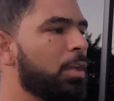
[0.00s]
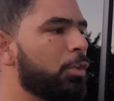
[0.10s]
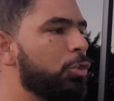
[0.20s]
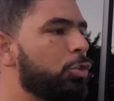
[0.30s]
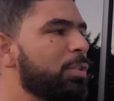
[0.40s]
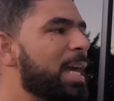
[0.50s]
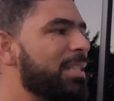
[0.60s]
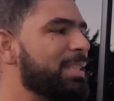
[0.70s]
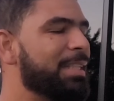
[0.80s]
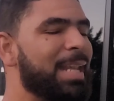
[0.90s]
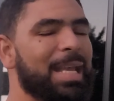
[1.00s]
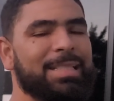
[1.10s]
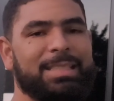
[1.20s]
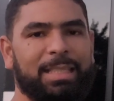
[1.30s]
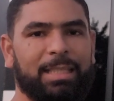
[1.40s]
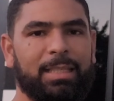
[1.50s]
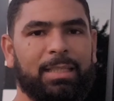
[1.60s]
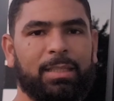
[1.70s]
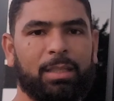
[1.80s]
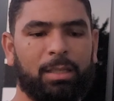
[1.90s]
The
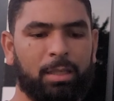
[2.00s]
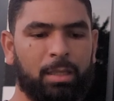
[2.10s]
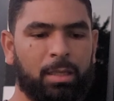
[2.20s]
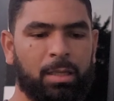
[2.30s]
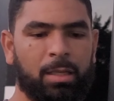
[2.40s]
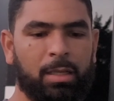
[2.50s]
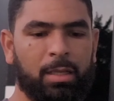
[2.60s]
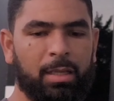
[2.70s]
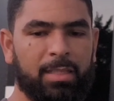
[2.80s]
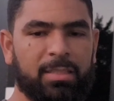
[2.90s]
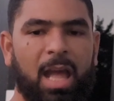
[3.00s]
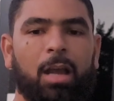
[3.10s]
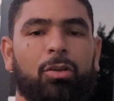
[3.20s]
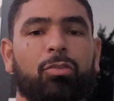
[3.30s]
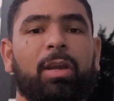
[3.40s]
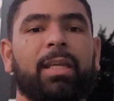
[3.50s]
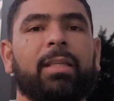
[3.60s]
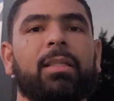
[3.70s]
2019 is not great.